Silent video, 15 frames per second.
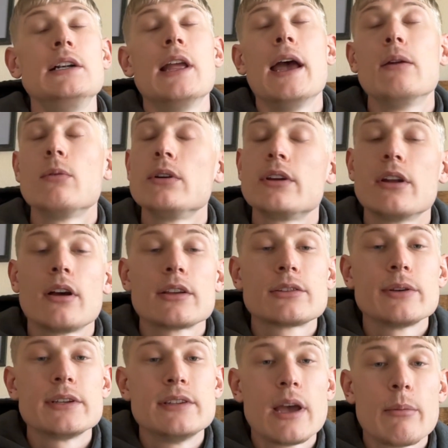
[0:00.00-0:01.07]
And one could also
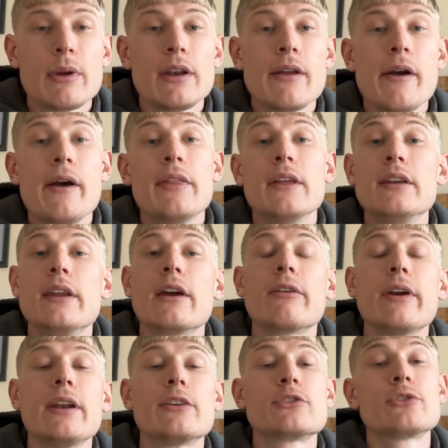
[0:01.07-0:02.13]
examine the
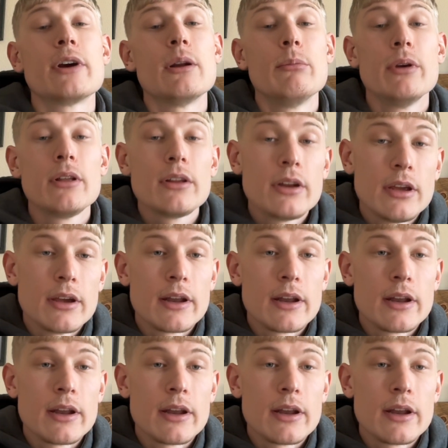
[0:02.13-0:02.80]
narrator's credibility